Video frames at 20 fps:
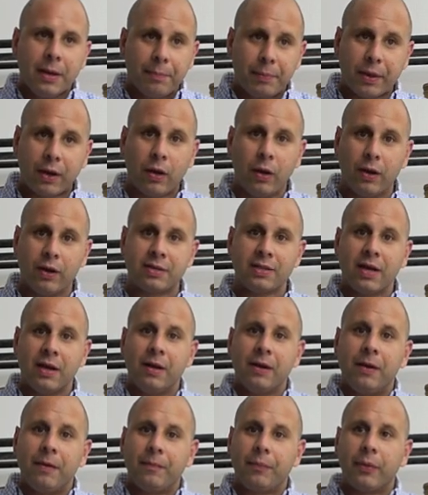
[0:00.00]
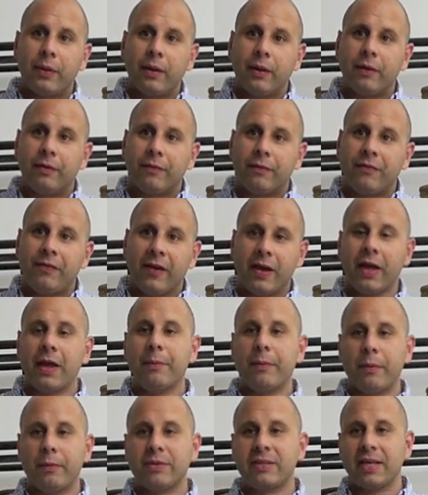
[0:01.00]
because for
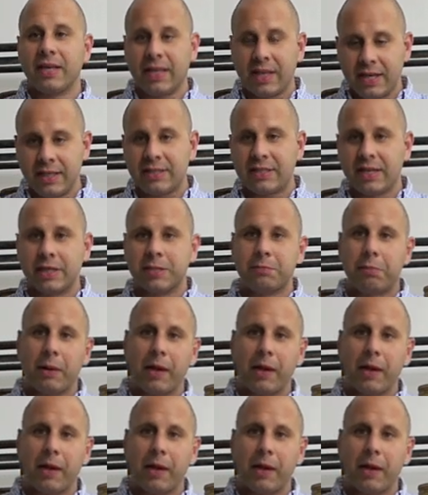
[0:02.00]
him it was the easiest